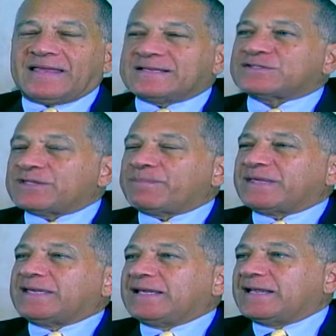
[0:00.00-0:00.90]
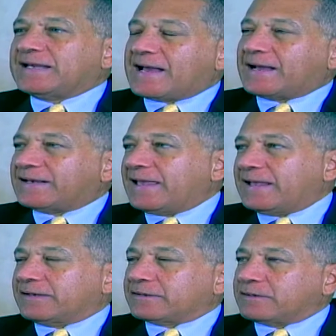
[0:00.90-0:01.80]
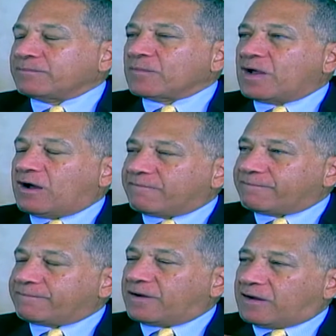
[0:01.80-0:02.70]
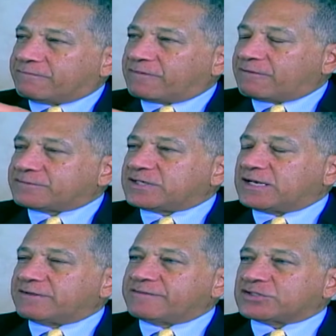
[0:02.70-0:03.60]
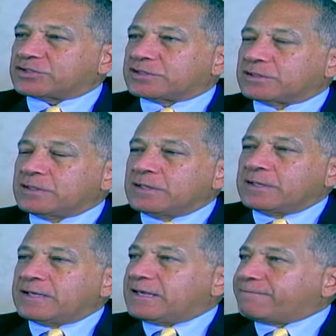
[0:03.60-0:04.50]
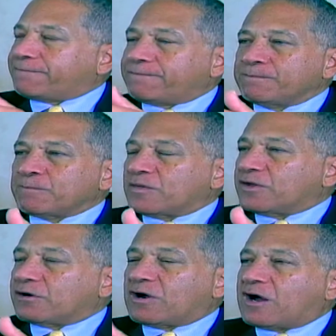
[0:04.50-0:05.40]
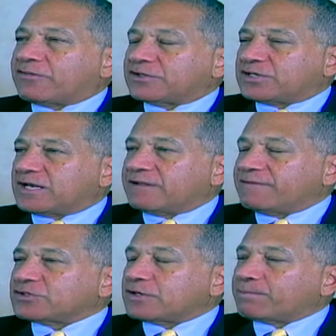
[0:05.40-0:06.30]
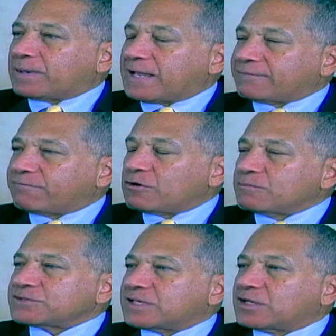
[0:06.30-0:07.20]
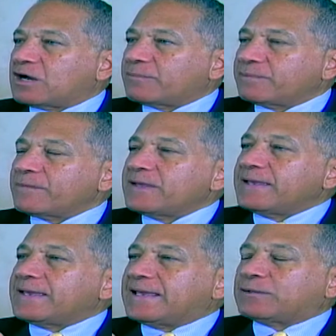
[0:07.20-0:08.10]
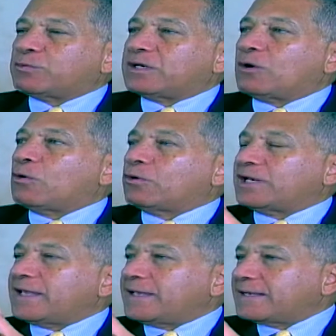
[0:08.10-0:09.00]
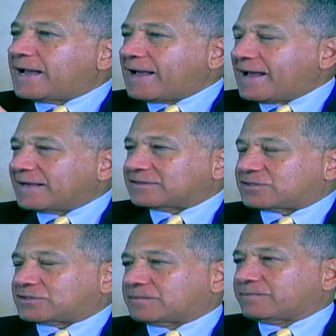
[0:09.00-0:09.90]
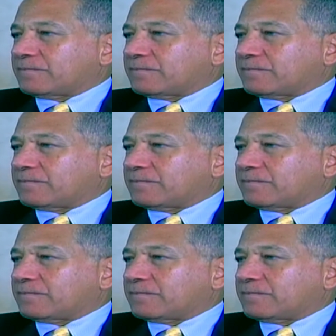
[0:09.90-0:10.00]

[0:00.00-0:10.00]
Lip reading: is the beginning and end of television. If there are other television platforms that come up, it will only enhance